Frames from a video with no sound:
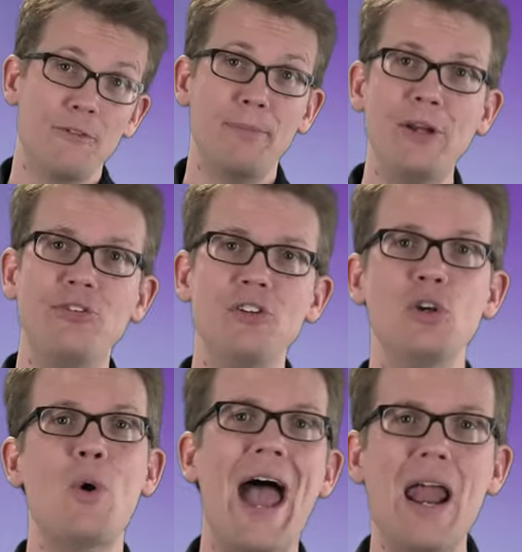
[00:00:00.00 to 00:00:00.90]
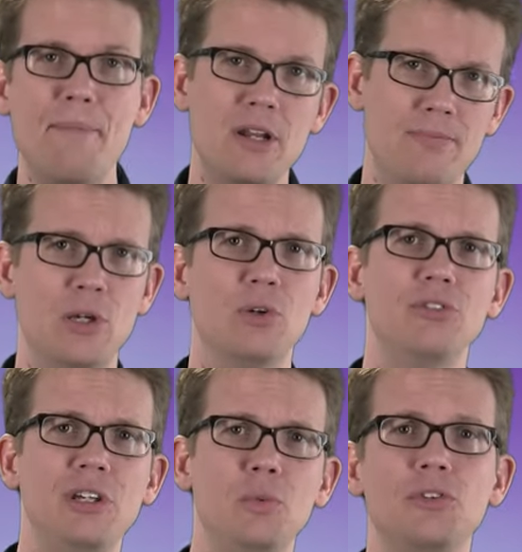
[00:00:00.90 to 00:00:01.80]
For patients who had been
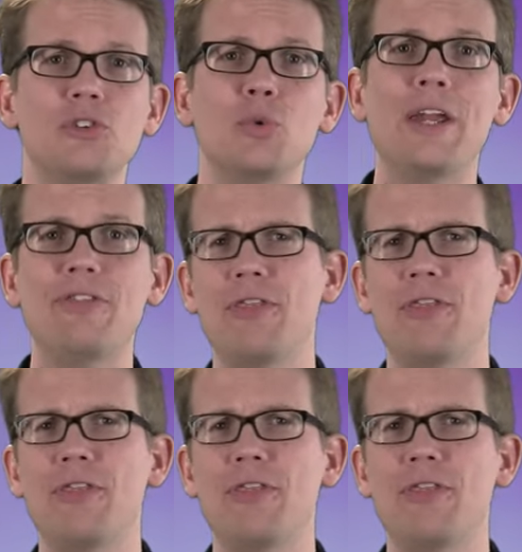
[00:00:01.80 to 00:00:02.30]
abused, it was great